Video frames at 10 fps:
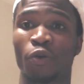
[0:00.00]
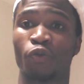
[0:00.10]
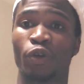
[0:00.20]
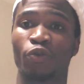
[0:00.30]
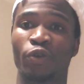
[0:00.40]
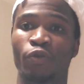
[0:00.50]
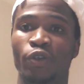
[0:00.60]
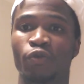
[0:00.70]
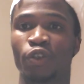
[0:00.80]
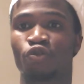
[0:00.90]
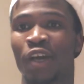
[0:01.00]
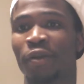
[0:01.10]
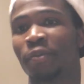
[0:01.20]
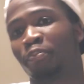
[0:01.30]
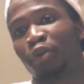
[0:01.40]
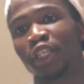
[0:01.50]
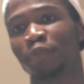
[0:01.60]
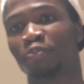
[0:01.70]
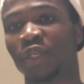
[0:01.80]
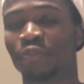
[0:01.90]
We try to
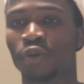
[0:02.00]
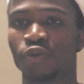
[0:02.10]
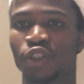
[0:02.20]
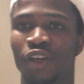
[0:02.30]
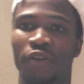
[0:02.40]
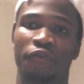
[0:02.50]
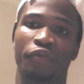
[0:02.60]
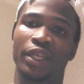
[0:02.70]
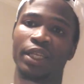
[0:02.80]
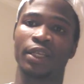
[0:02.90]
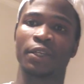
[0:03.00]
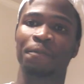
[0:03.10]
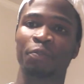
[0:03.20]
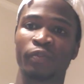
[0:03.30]
impress people. We try to fit in.